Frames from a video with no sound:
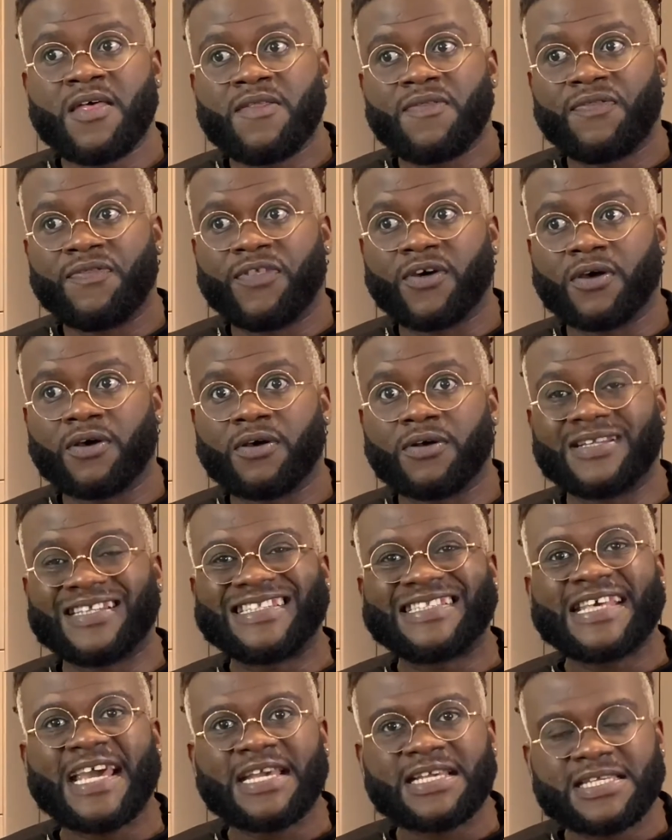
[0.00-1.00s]
the
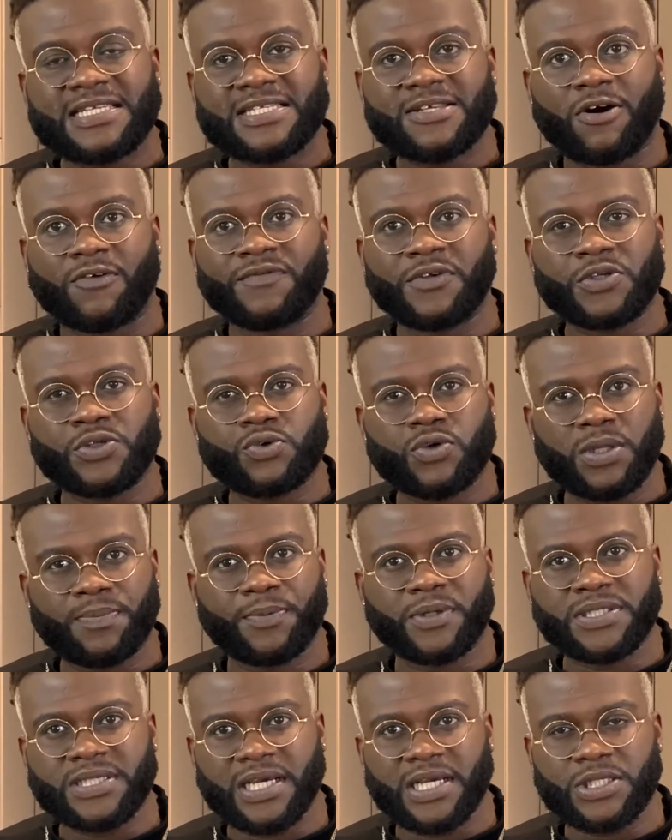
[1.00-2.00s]
taste of the sweet
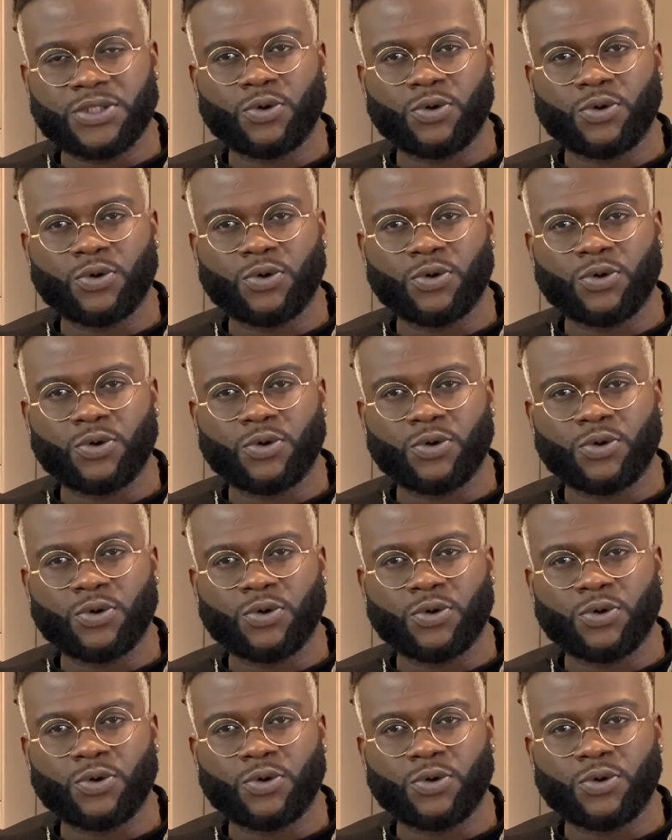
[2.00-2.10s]
potato,